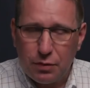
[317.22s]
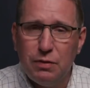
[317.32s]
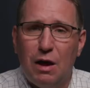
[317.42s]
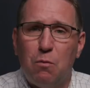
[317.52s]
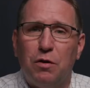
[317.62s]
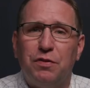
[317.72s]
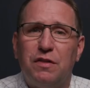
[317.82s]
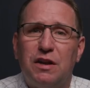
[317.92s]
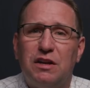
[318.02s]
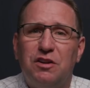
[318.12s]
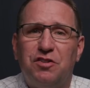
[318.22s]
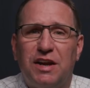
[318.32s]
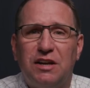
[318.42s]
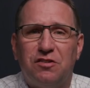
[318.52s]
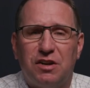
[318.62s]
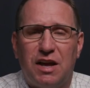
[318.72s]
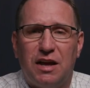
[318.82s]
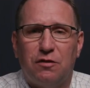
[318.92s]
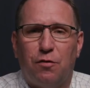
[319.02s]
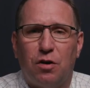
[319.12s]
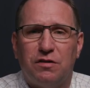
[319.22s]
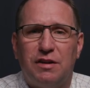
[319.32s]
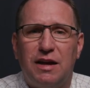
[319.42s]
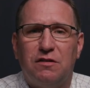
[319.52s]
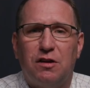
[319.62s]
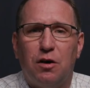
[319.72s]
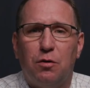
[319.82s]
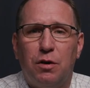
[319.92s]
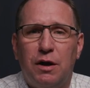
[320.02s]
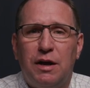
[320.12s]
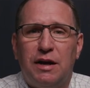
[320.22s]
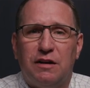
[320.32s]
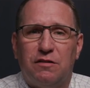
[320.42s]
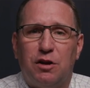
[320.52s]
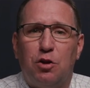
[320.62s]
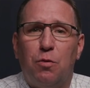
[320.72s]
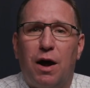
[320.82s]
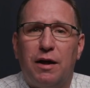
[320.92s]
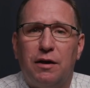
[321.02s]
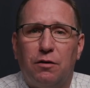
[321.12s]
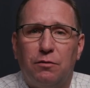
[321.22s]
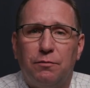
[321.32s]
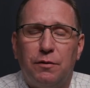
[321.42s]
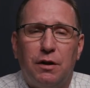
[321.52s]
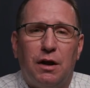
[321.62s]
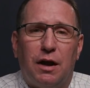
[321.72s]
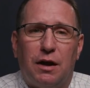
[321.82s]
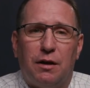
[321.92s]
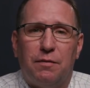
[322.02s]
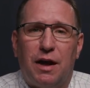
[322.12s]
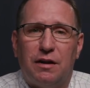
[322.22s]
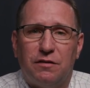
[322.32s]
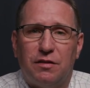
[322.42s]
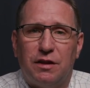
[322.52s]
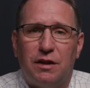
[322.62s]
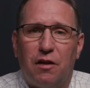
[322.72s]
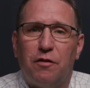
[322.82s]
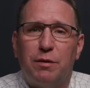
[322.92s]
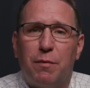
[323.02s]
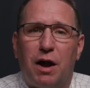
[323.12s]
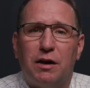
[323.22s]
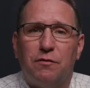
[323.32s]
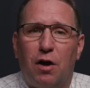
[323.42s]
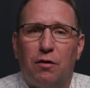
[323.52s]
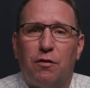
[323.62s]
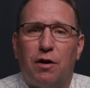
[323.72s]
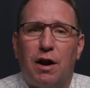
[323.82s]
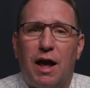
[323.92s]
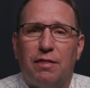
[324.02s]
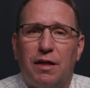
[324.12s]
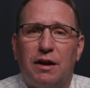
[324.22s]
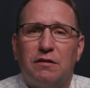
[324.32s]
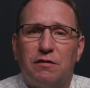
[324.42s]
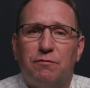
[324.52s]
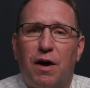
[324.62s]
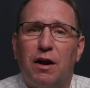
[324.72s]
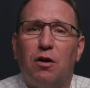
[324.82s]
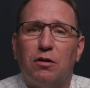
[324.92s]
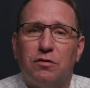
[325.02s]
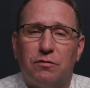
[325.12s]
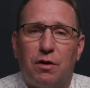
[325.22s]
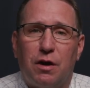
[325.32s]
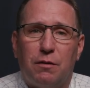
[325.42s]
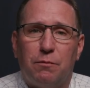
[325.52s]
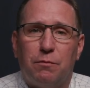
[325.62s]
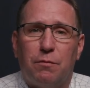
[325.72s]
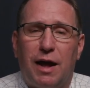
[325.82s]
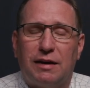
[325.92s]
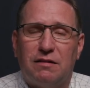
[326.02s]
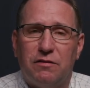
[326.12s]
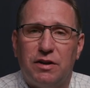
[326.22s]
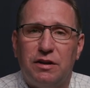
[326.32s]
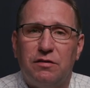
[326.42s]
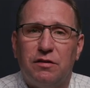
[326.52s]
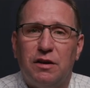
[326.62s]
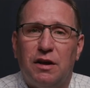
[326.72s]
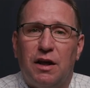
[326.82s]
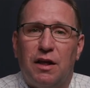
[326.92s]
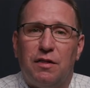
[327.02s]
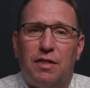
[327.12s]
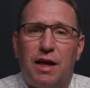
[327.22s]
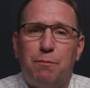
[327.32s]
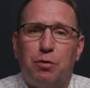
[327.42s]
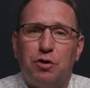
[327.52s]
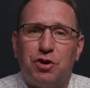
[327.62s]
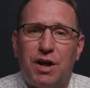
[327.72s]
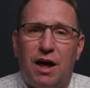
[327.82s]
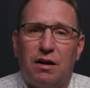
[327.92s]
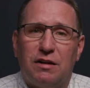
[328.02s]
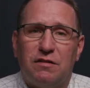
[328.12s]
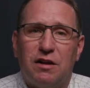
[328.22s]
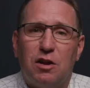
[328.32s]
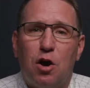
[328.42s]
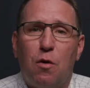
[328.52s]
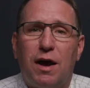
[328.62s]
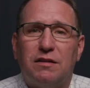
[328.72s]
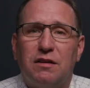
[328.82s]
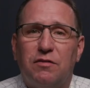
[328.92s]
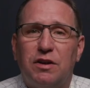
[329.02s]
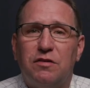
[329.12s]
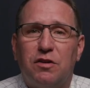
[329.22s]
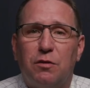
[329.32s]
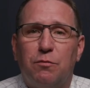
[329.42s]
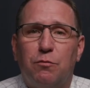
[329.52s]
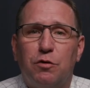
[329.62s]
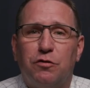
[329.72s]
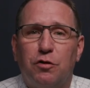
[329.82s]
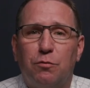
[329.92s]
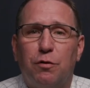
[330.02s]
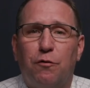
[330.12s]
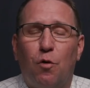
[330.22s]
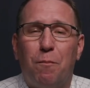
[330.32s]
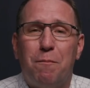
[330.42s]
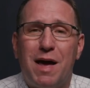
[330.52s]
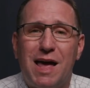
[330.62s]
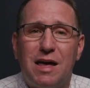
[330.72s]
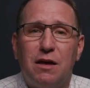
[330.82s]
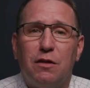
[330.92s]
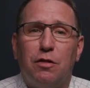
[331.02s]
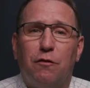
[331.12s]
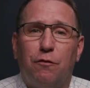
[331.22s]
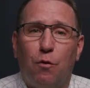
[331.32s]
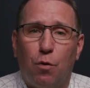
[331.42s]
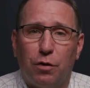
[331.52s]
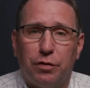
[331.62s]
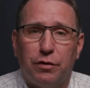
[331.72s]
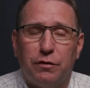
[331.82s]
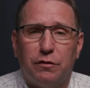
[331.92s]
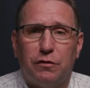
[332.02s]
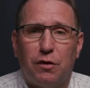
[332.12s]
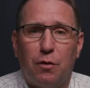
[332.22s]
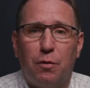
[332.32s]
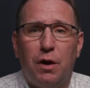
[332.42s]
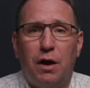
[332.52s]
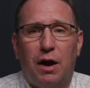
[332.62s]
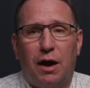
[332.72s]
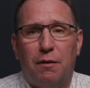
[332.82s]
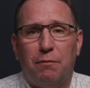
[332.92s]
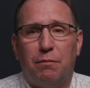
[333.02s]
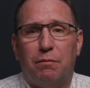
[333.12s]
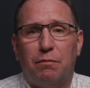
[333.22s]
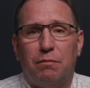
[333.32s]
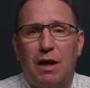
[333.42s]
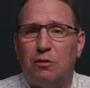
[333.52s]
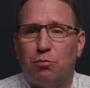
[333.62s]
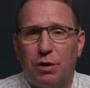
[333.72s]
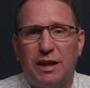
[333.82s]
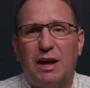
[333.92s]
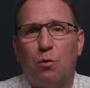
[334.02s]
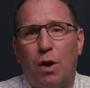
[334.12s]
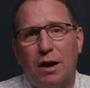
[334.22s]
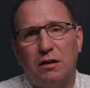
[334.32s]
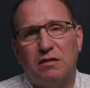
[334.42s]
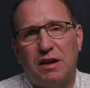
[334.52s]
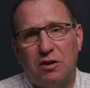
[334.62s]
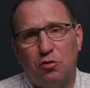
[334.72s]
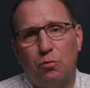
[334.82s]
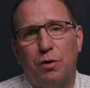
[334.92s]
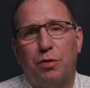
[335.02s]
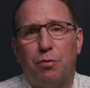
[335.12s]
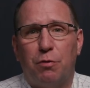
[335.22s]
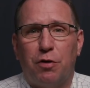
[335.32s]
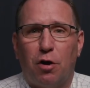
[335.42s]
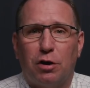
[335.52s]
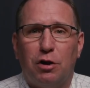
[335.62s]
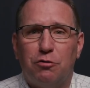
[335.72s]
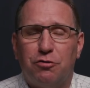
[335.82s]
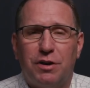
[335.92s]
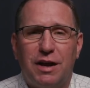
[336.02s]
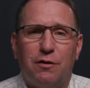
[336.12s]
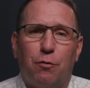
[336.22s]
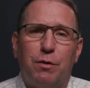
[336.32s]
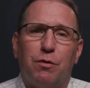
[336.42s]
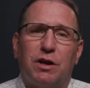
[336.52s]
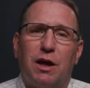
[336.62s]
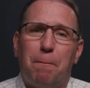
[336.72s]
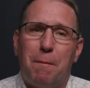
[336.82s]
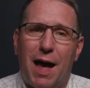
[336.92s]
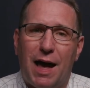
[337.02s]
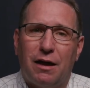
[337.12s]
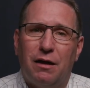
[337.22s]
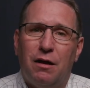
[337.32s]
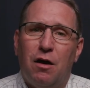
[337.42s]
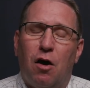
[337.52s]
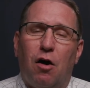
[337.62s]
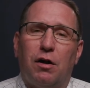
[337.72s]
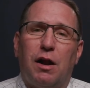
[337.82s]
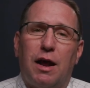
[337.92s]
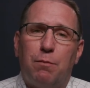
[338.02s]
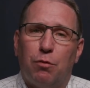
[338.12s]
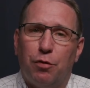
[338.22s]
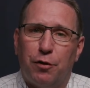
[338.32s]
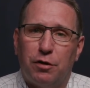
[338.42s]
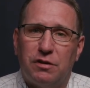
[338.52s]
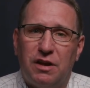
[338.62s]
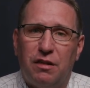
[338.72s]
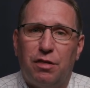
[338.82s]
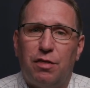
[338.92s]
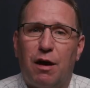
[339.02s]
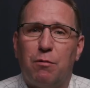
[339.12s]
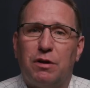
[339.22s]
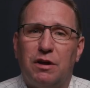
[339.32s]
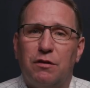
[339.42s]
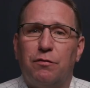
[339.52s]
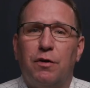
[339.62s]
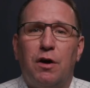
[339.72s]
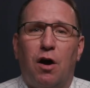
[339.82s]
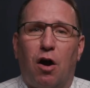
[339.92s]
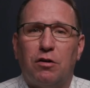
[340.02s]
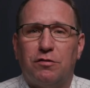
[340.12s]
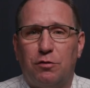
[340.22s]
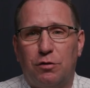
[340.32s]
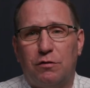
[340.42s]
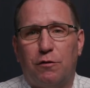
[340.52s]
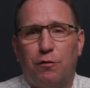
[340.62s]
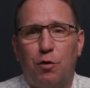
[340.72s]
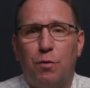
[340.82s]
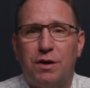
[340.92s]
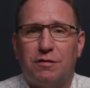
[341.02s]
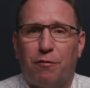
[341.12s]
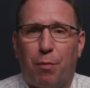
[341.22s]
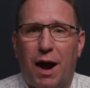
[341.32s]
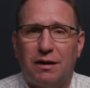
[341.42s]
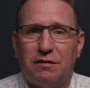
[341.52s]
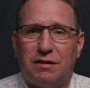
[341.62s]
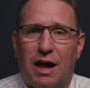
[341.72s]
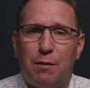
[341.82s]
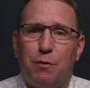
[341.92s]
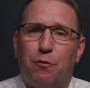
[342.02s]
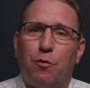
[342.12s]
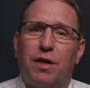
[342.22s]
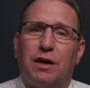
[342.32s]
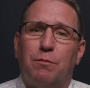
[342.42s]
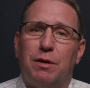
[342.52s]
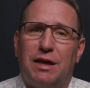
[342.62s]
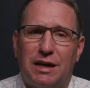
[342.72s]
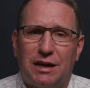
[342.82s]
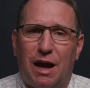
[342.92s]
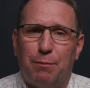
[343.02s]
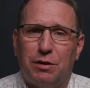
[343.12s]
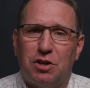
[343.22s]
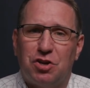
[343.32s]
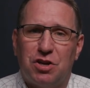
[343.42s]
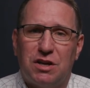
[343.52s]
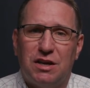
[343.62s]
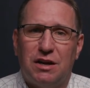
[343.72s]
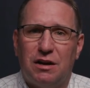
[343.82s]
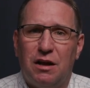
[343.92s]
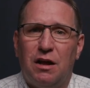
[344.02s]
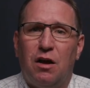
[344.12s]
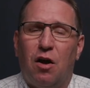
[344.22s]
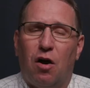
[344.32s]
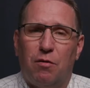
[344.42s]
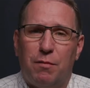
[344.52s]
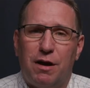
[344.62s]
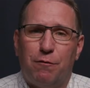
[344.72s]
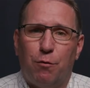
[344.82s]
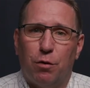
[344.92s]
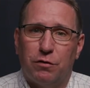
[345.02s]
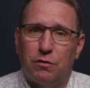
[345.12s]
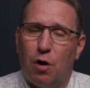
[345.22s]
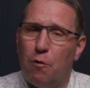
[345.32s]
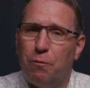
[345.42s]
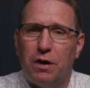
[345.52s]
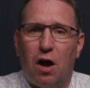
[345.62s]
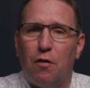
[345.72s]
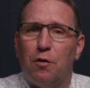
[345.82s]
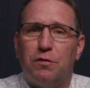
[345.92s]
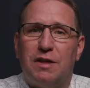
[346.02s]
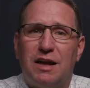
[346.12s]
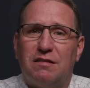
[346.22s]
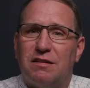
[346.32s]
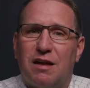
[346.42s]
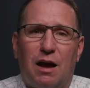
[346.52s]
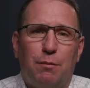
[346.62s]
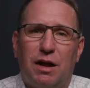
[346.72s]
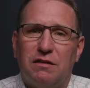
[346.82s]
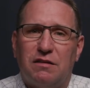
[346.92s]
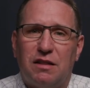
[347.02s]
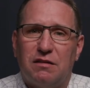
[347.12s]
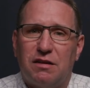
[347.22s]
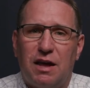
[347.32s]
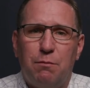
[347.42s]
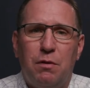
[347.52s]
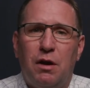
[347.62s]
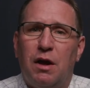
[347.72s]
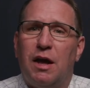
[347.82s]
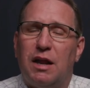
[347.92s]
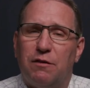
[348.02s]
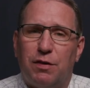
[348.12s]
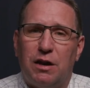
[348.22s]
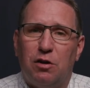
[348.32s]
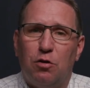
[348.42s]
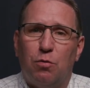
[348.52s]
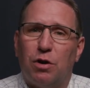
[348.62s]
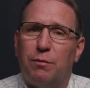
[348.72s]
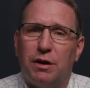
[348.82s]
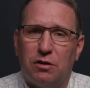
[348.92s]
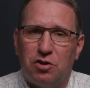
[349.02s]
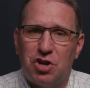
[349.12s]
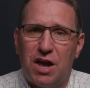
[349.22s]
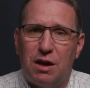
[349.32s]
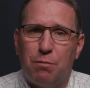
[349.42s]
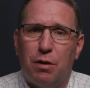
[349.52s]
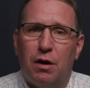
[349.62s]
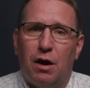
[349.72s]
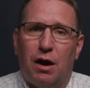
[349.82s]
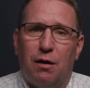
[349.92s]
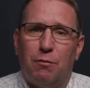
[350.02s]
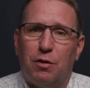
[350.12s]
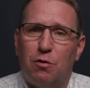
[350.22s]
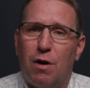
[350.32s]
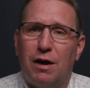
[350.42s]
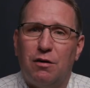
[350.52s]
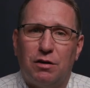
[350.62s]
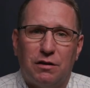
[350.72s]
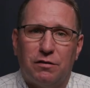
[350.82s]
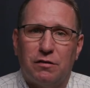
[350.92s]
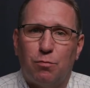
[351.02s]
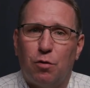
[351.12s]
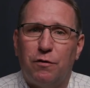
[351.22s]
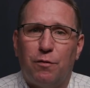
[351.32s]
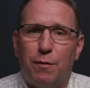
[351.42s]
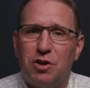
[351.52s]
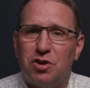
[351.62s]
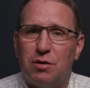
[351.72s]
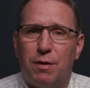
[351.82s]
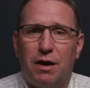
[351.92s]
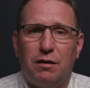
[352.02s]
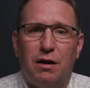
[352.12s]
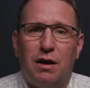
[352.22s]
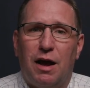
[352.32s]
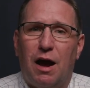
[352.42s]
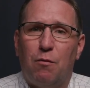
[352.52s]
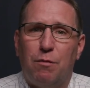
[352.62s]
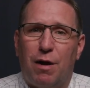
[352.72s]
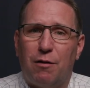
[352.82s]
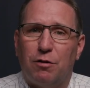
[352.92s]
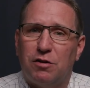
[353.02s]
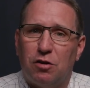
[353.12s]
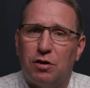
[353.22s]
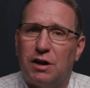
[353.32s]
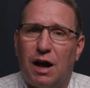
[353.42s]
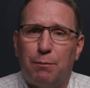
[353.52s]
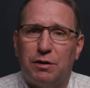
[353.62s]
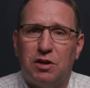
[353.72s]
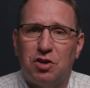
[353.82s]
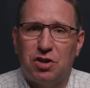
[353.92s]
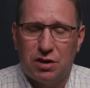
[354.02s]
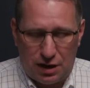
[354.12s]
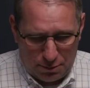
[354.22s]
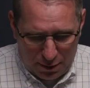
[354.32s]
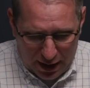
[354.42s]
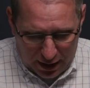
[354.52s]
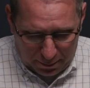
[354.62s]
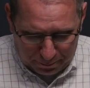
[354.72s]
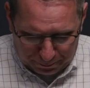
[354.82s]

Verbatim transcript: Now, one thing that did change today as far as dates go is the UIL. Uh, that is the governing body of all of our athletics and fine arts um, activities. They pushed out and said no activities could resume before May the 4th. So um, that's really kind of right on schedule with, with our closure date. If we were to come back on April 13th, that would give our students a few weeks of practice time before they could begin competition again on May 4th. So hopefully all those dates and timelines stay the same. And if they do, we're going to be in good shape um, when the UIL gives us more information about how we might return to competition in May.